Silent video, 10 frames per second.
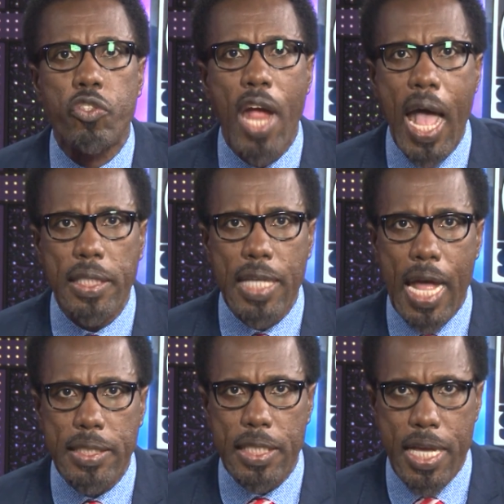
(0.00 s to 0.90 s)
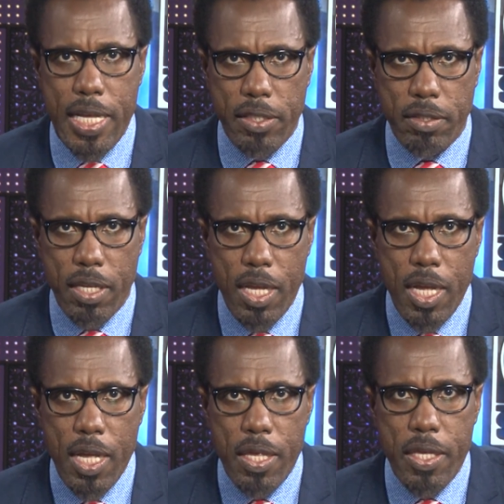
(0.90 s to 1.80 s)
track that is
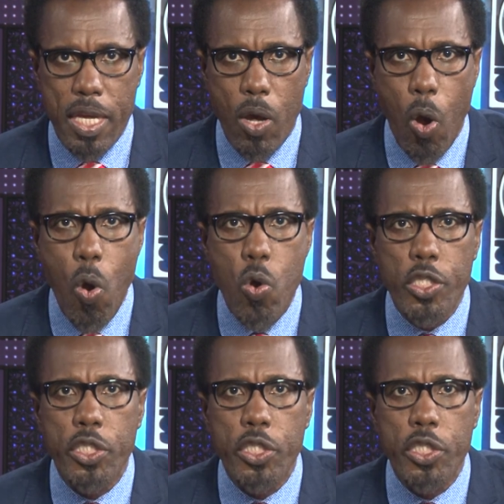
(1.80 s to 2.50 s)
the Hold